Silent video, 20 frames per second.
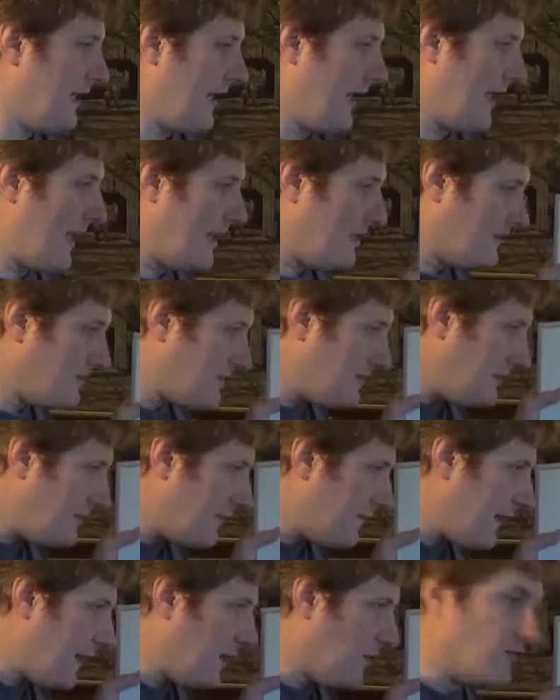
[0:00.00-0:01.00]
as the
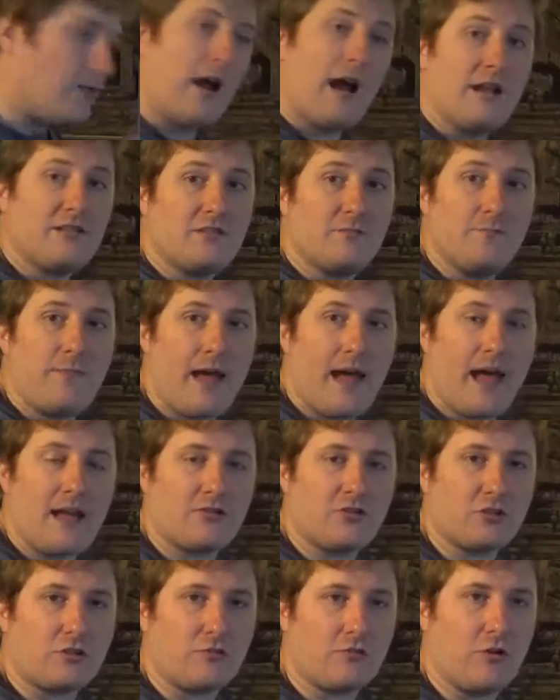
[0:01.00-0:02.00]
event horizon
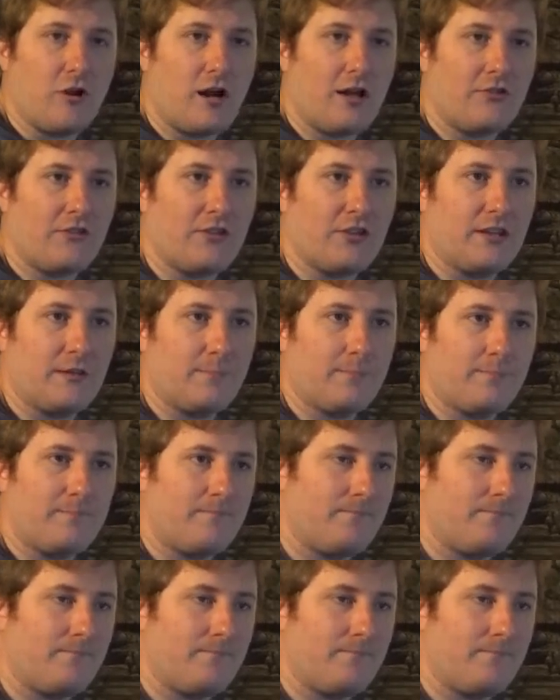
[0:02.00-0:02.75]
passed across it,